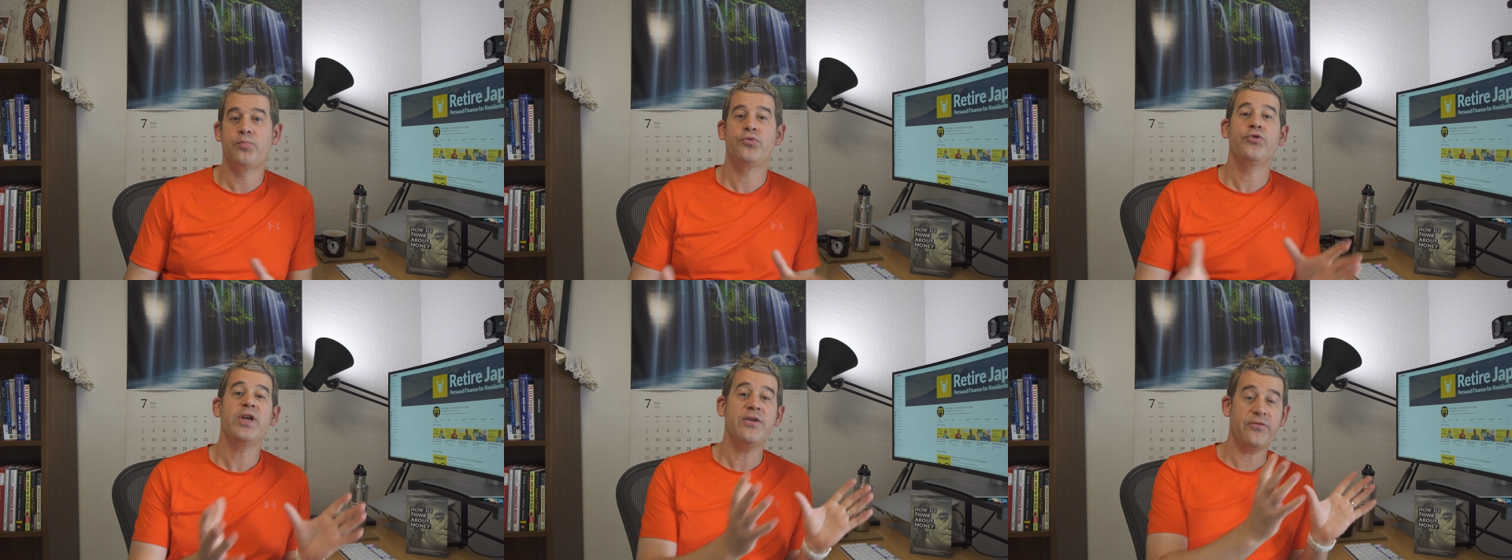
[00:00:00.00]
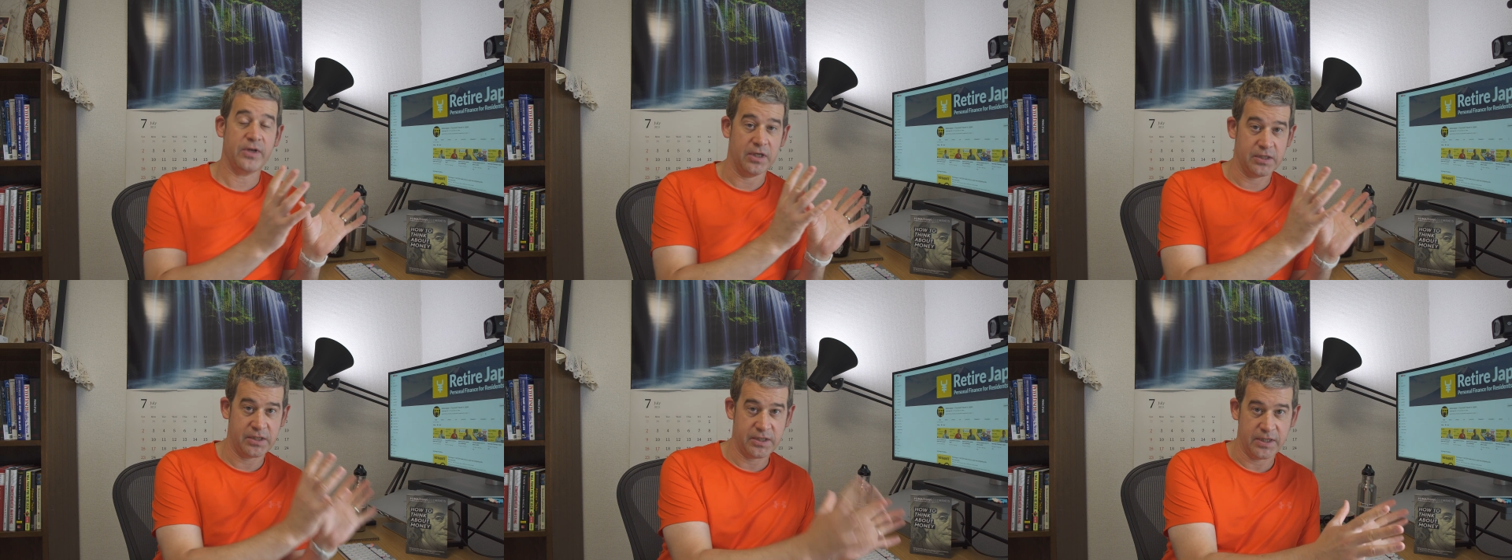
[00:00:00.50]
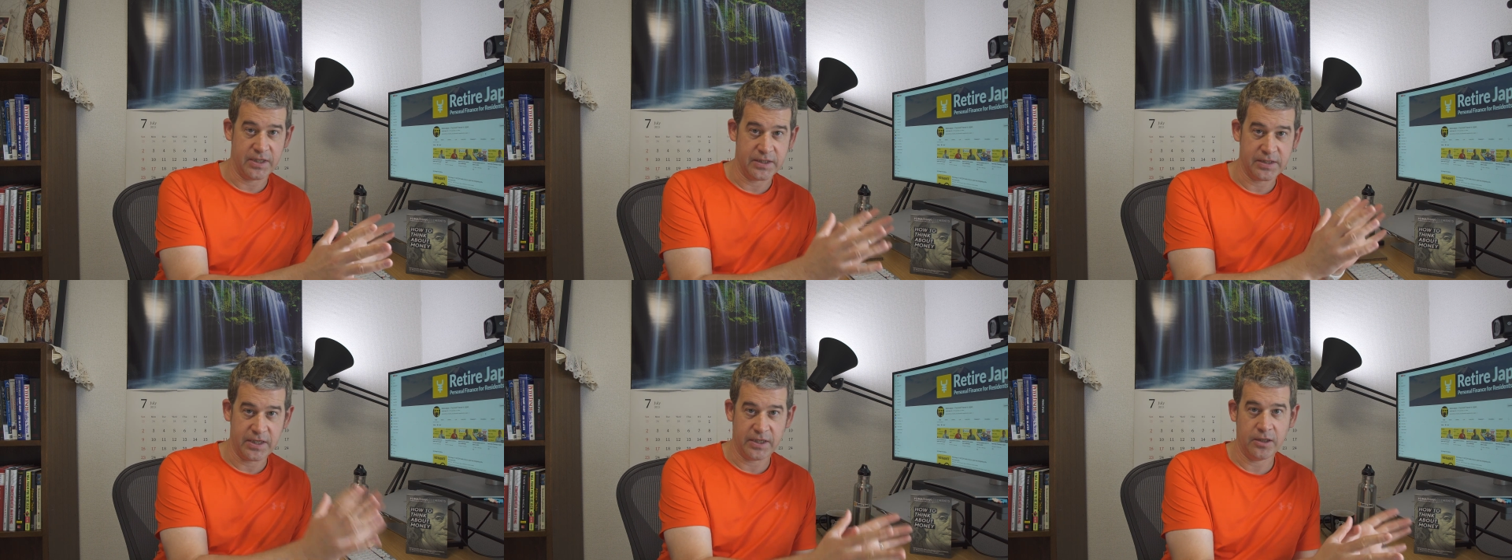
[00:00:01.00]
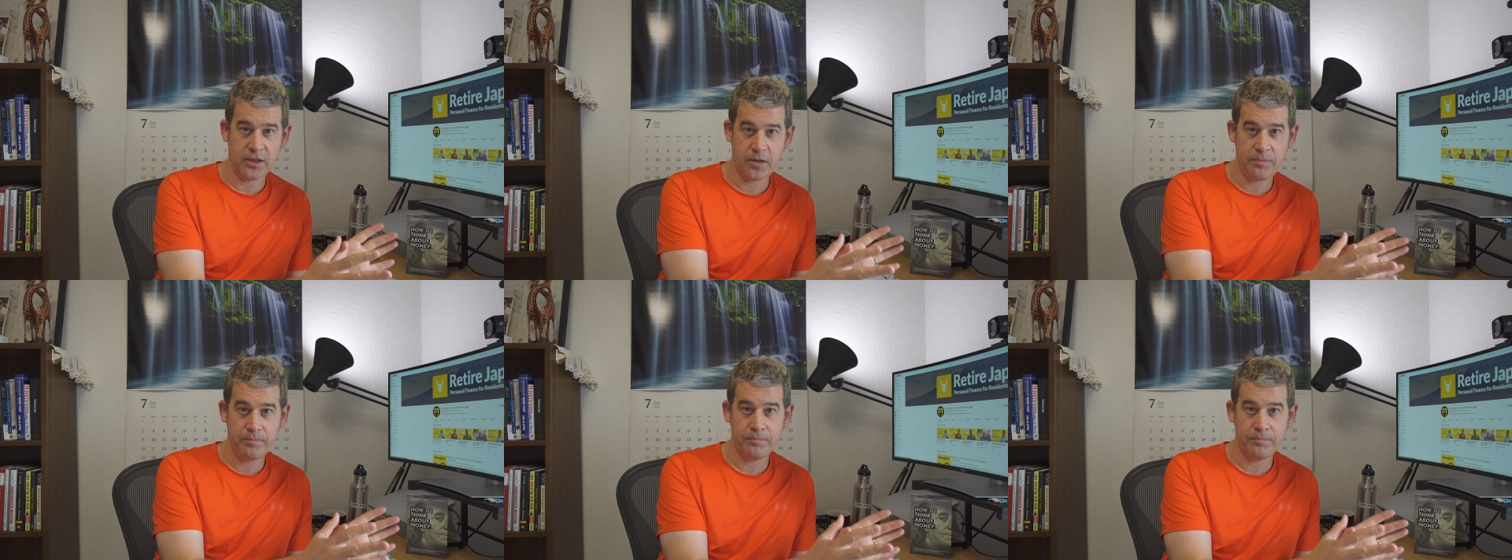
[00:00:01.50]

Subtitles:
previous year's income.